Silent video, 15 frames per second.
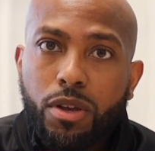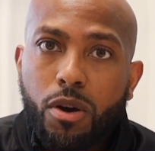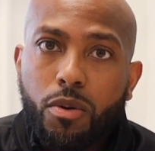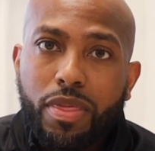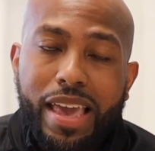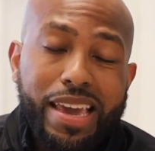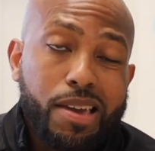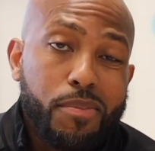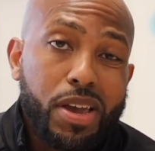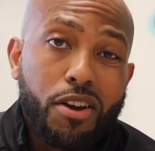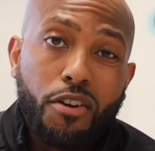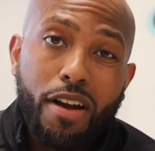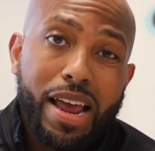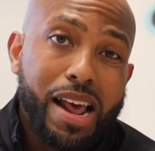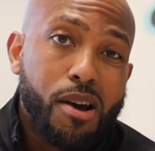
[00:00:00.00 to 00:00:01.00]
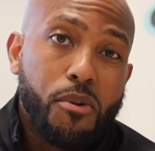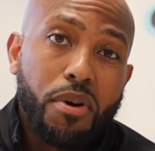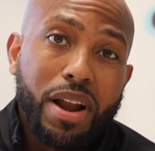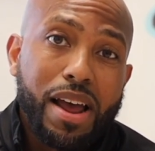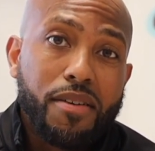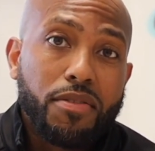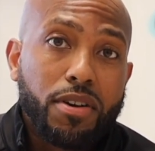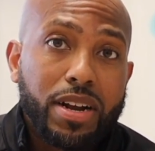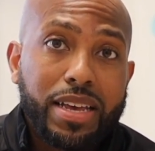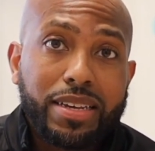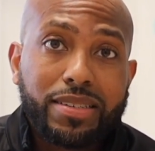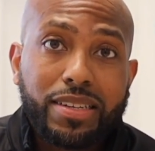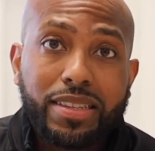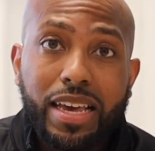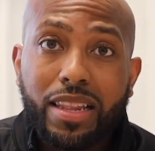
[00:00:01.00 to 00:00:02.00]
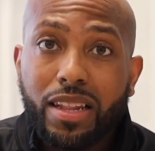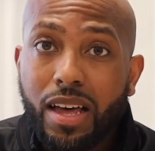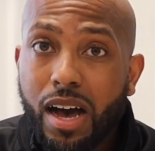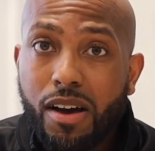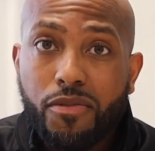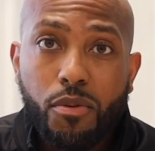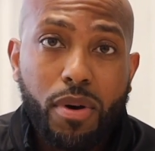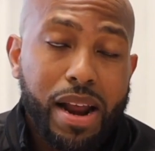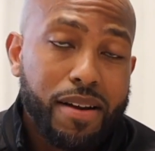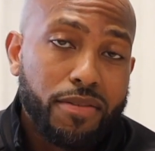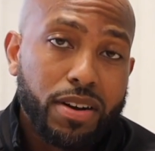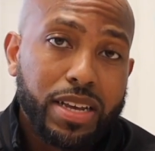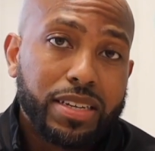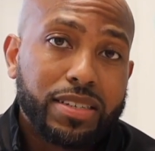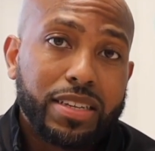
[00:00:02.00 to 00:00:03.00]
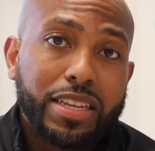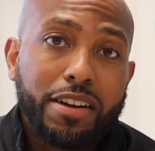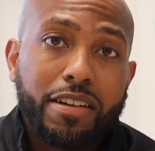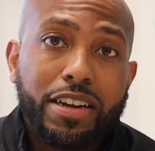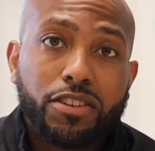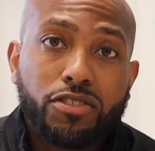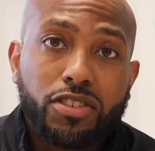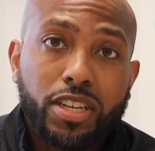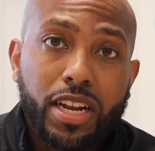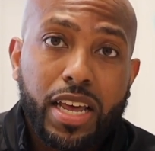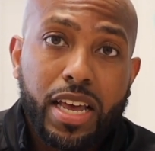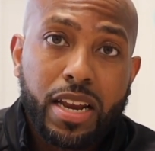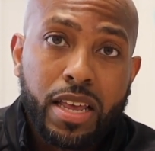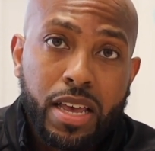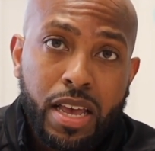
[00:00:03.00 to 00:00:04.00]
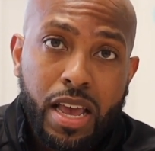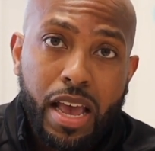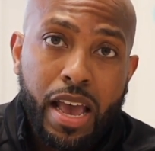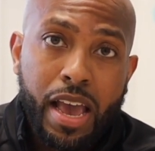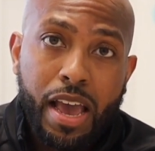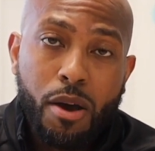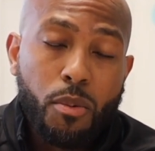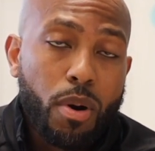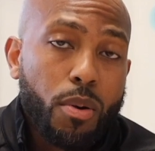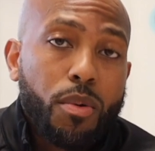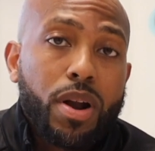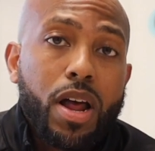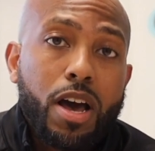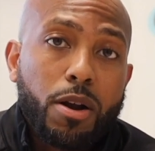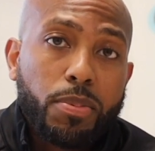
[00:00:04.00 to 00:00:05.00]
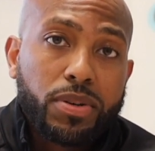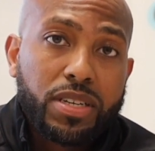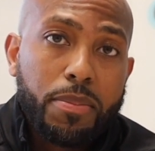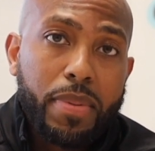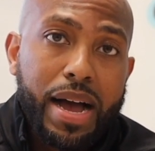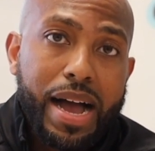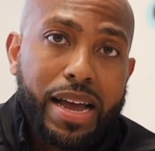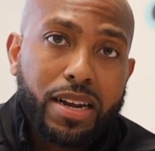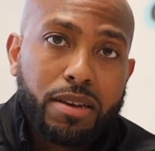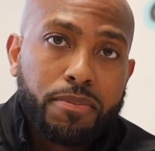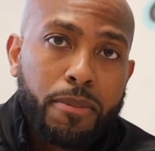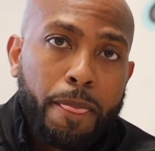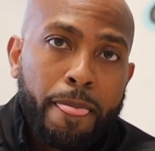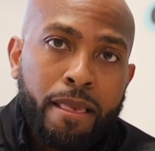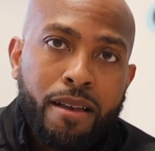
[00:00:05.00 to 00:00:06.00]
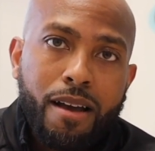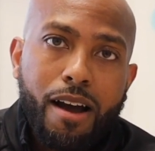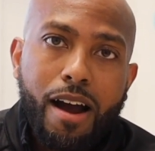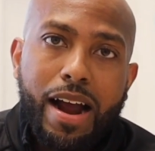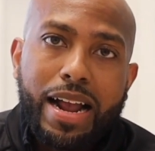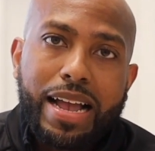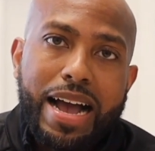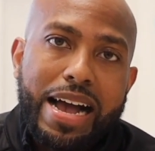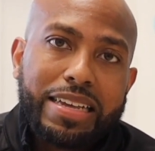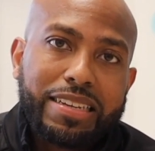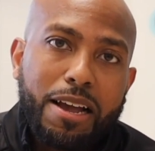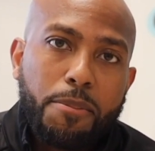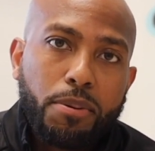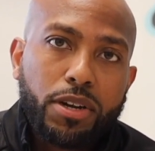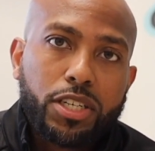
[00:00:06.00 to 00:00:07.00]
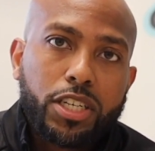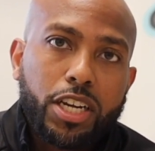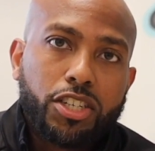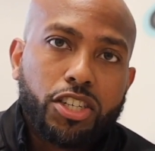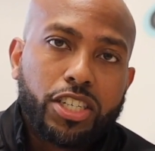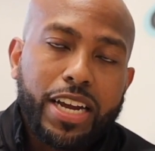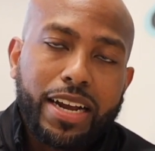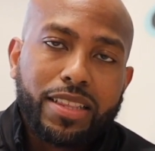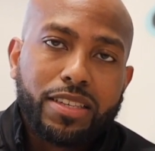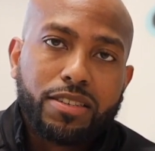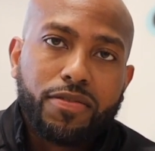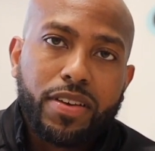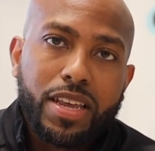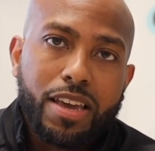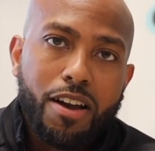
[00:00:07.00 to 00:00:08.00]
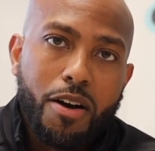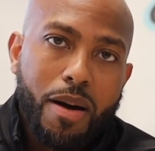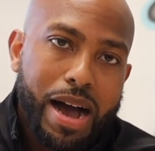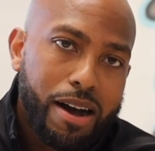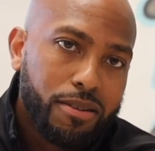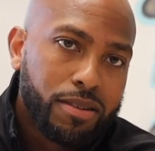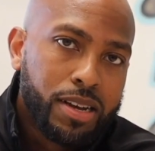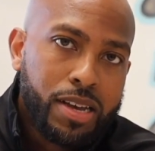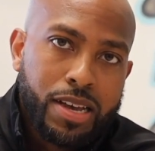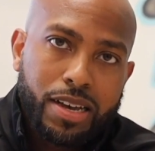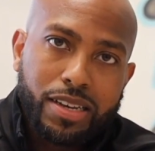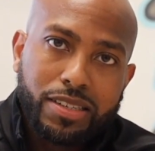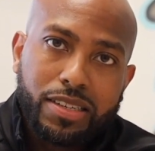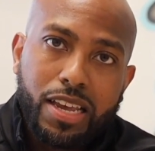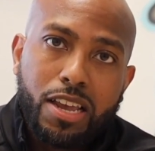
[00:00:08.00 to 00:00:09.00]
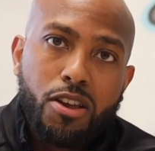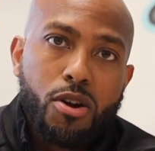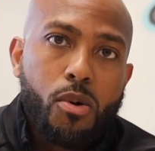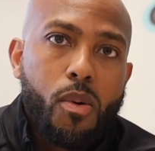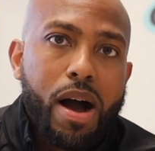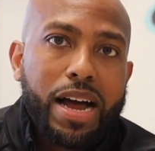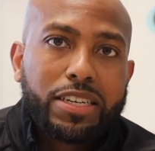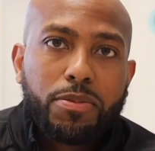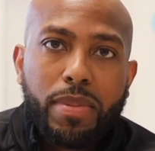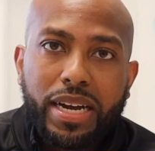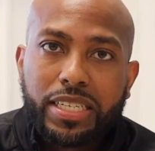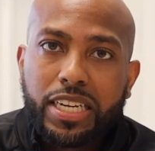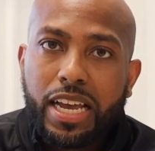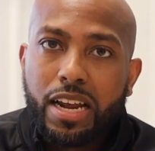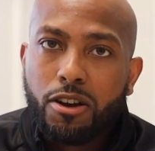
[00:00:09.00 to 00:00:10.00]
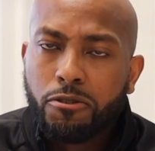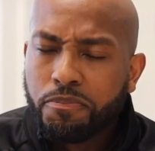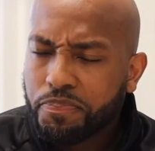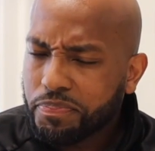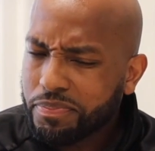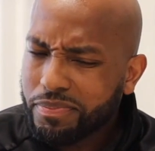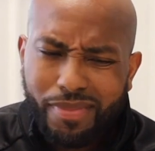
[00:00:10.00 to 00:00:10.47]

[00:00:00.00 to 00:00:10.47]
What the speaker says: they can be great at whatever it is that they love, whatever it is that they're interested in, and we're 100% behind them. All right, guys, I appreciate you checking this video out. Continue to watch my channel.